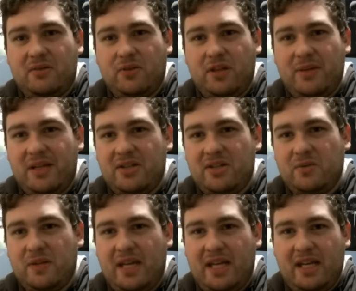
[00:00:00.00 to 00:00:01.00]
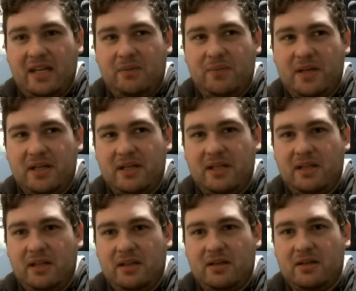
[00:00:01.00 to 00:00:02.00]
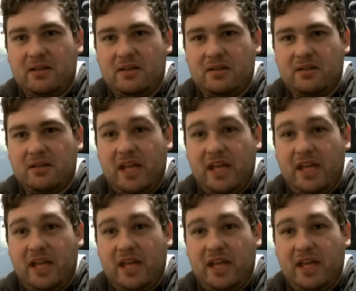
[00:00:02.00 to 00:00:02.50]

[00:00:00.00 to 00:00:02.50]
rematches with anybody uh,